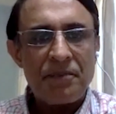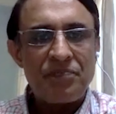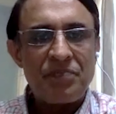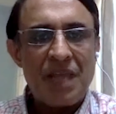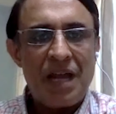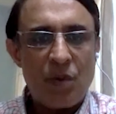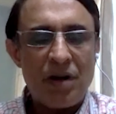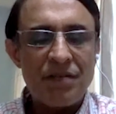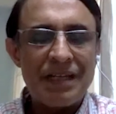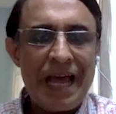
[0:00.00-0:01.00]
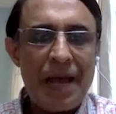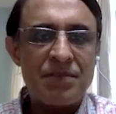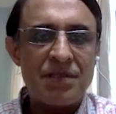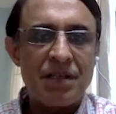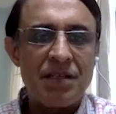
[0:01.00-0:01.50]
And one of the gaps
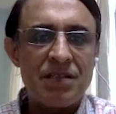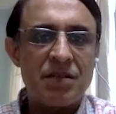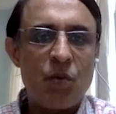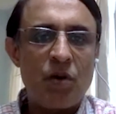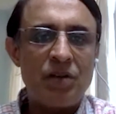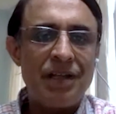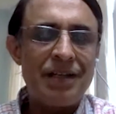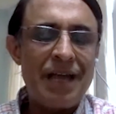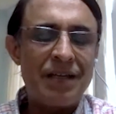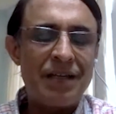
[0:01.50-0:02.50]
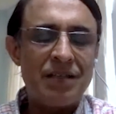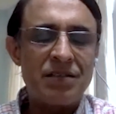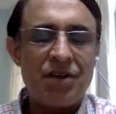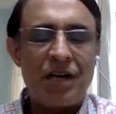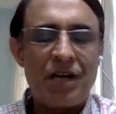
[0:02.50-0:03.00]
is what ThinkAg is
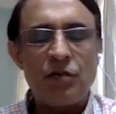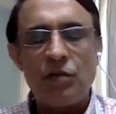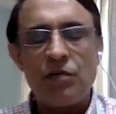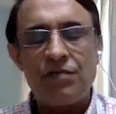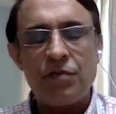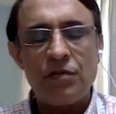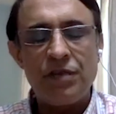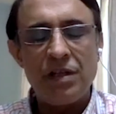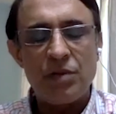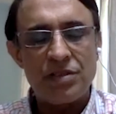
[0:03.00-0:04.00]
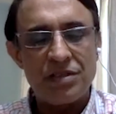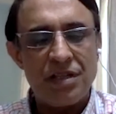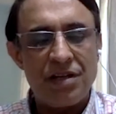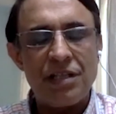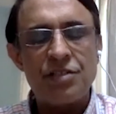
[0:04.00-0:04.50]
trying to fulfill, which is the
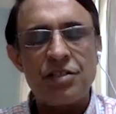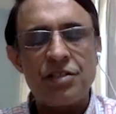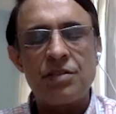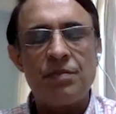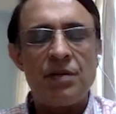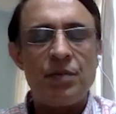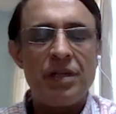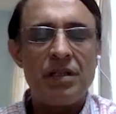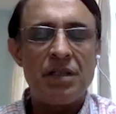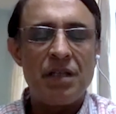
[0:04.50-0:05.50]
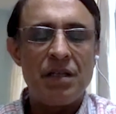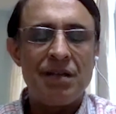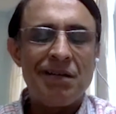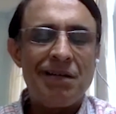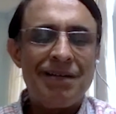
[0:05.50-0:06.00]
relationship between the
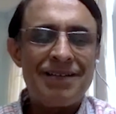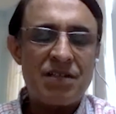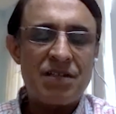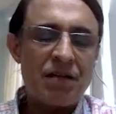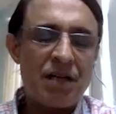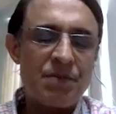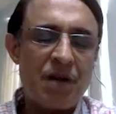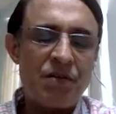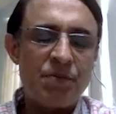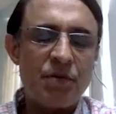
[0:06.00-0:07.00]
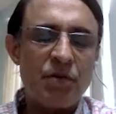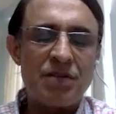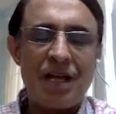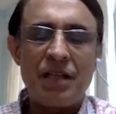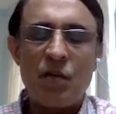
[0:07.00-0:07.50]
startups, entrepreneurs,
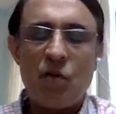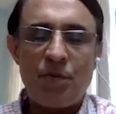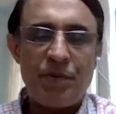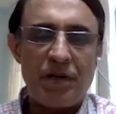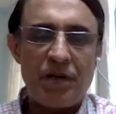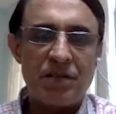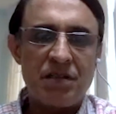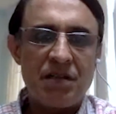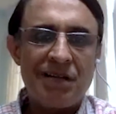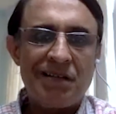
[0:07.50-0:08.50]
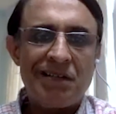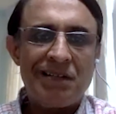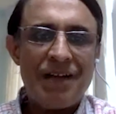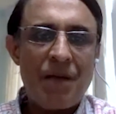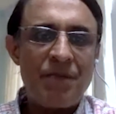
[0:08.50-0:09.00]
and the corporate.
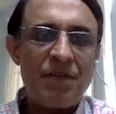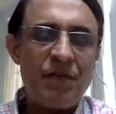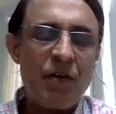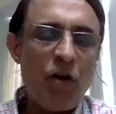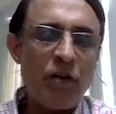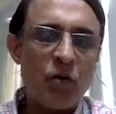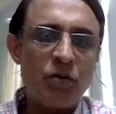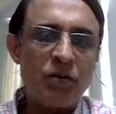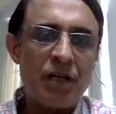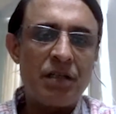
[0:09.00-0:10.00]
We all know that